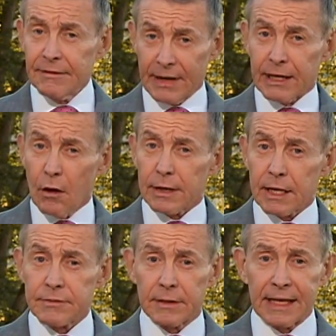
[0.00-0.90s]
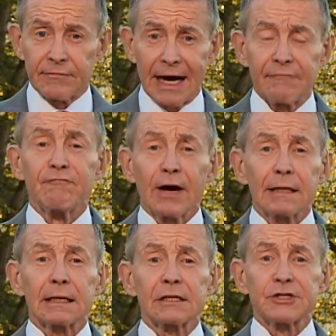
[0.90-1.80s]
They know here that they've got very
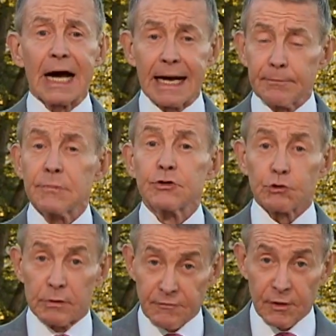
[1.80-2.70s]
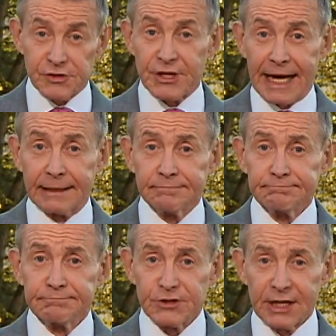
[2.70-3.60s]
little time to reverse that.
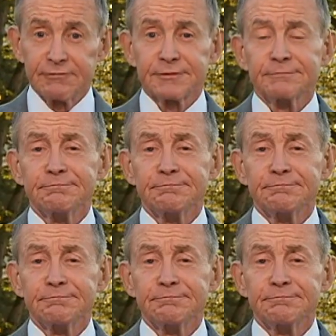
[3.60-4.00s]
Jeff?